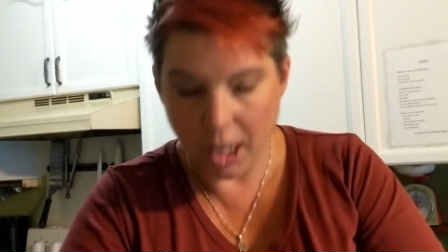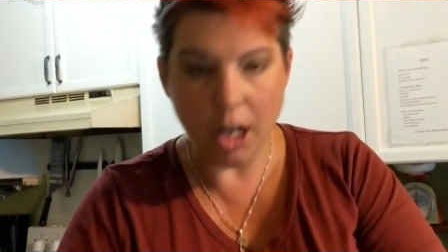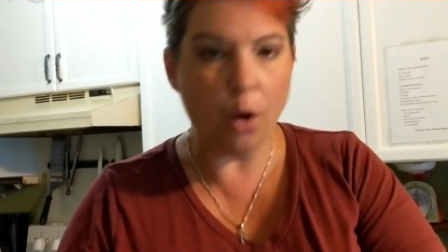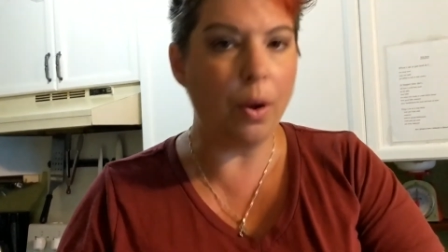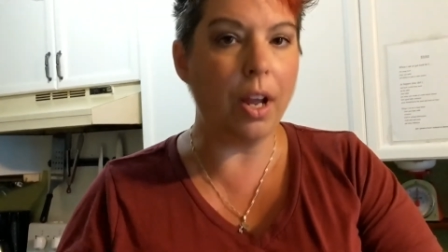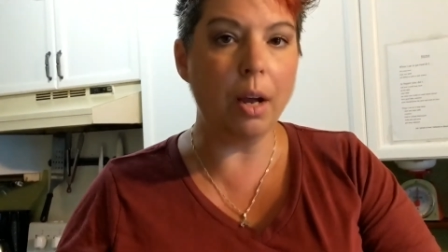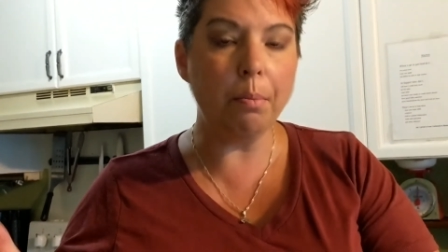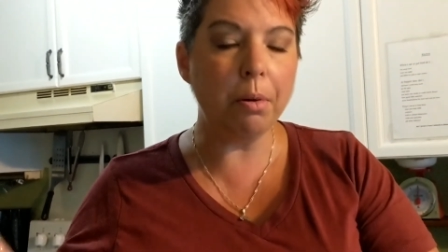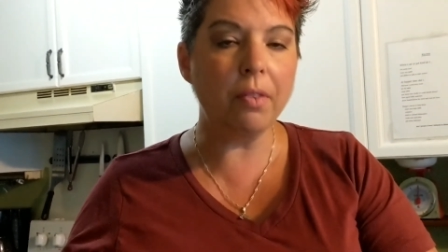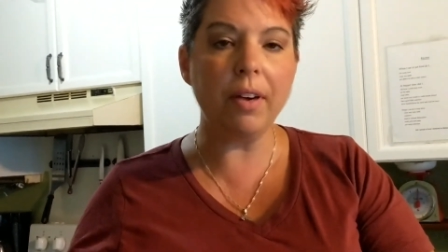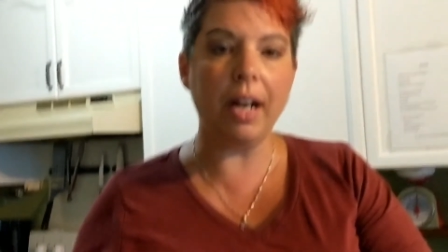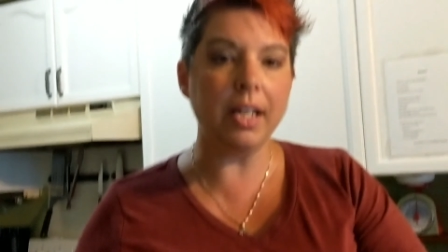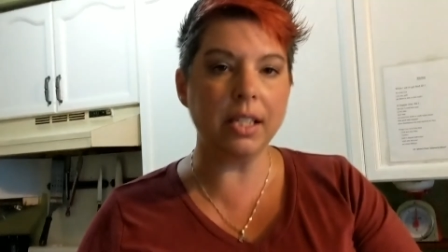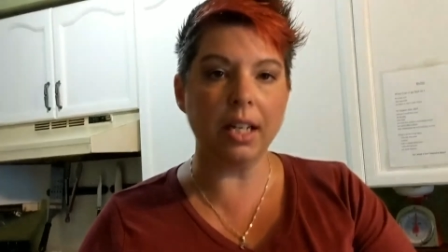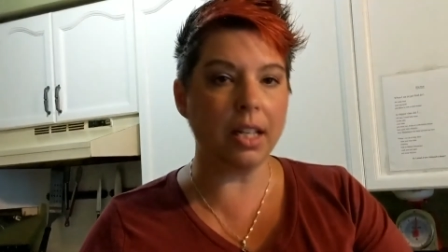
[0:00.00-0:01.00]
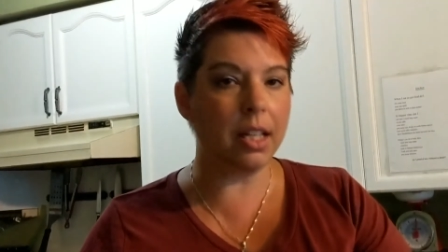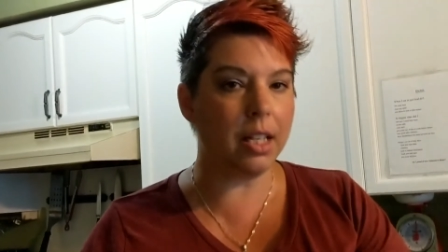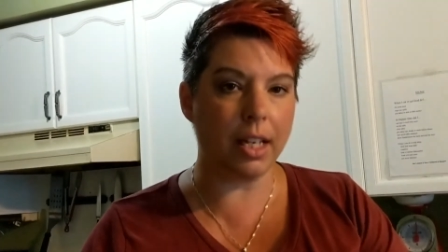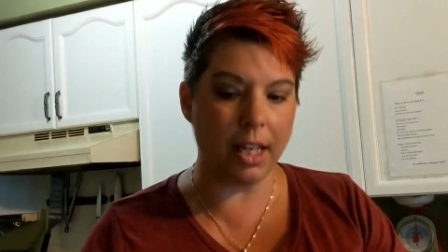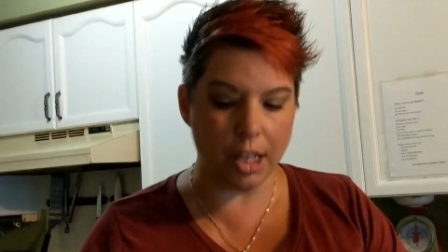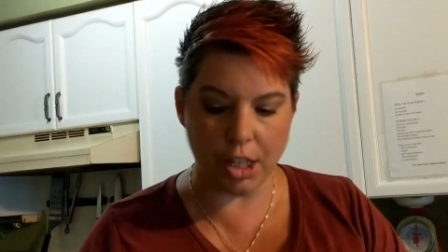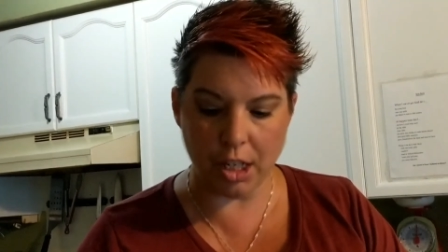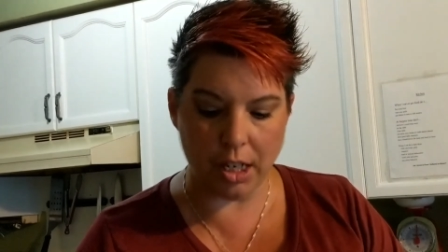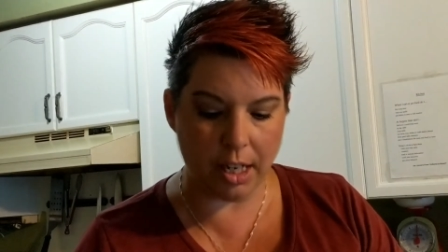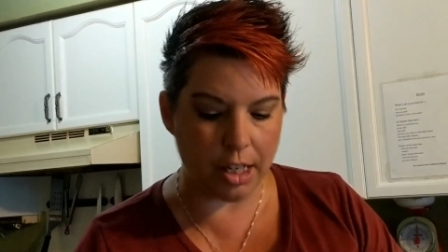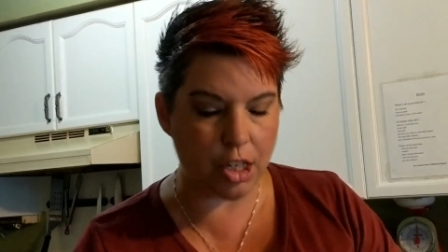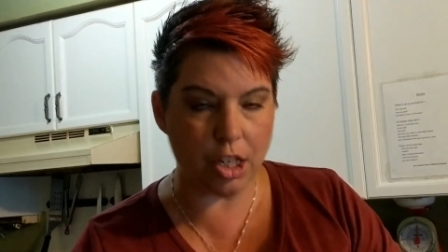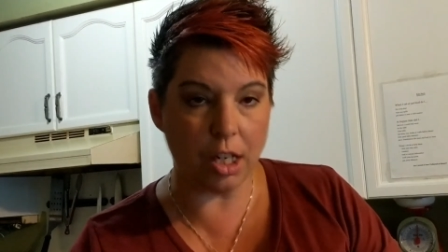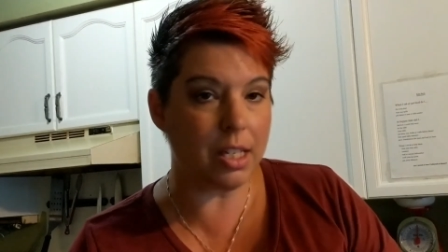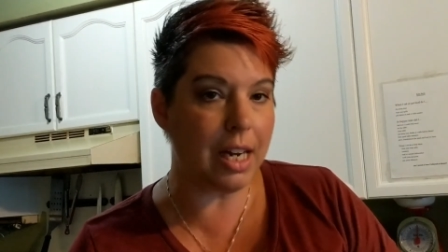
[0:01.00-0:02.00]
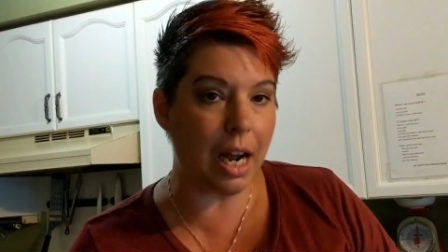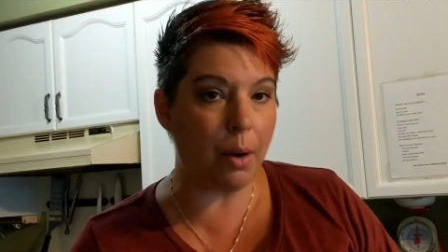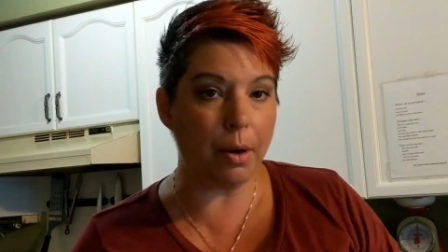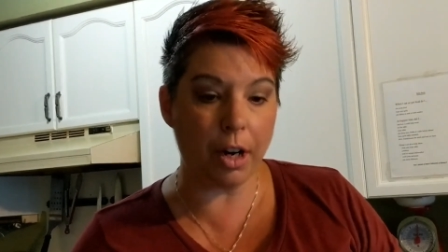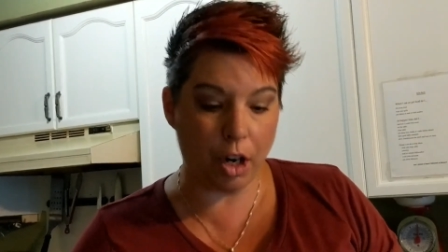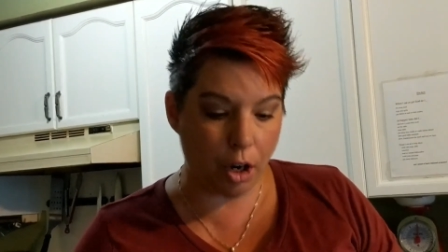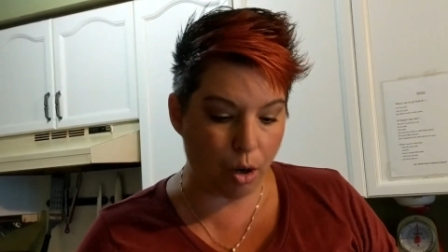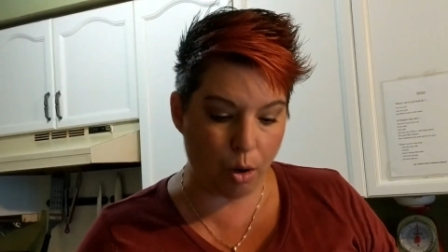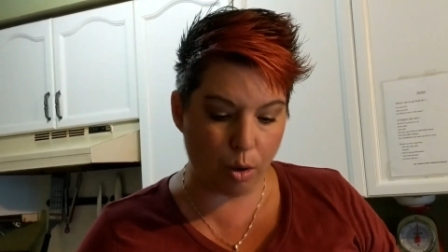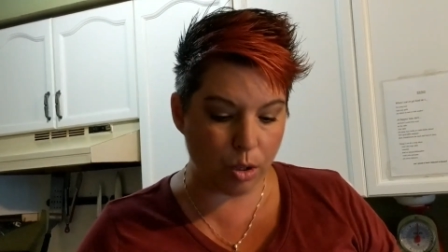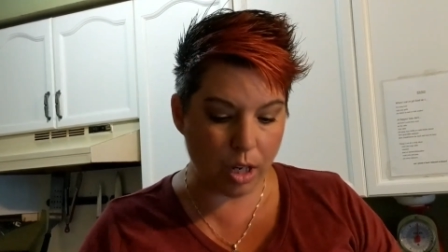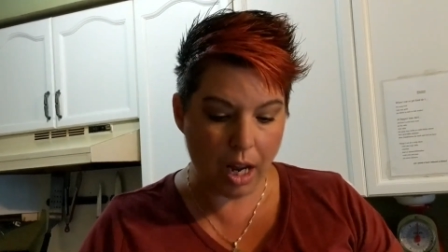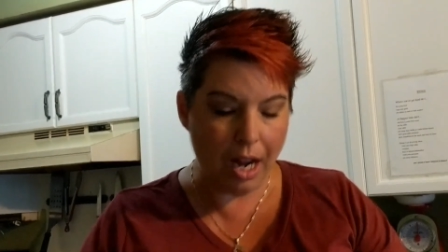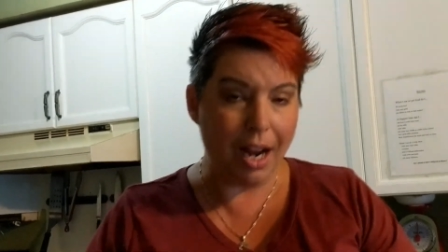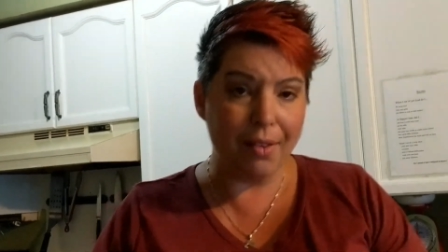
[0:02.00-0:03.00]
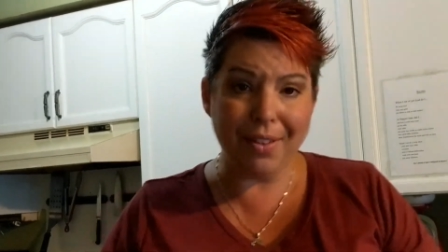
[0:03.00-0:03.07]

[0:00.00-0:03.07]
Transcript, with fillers: You know, improvising in the kitchen, it's just how it goes.